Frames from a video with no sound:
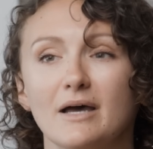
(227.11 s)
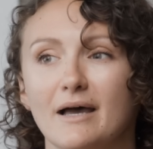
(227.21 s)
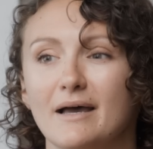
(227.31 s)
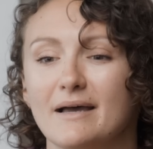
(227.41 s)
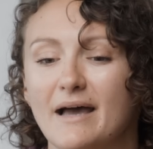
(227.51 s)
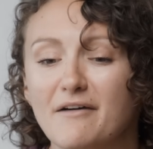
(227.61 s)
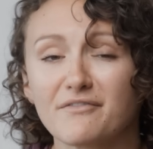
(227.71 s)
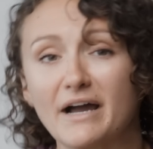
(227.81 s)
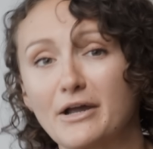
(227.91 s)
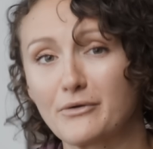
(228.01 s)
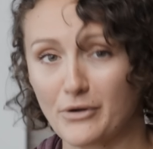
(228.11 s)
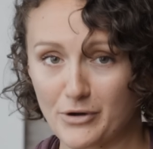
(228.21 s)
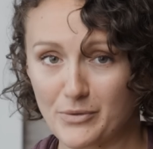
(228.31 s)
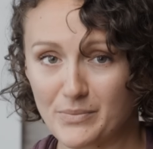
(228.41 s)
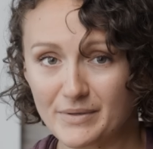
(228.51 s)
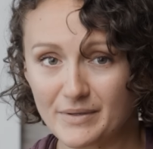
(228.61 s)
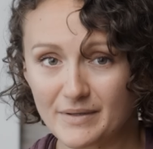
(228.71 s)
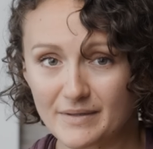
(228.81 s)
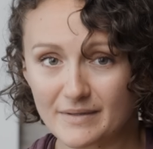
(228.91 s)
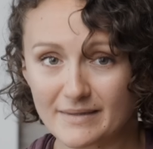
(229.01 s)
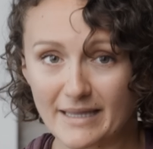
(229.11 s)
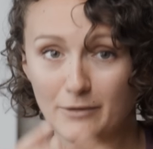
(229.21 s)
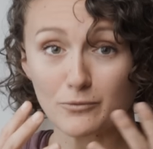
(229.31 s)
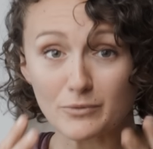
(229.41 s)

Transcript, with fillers: uh, a firearm that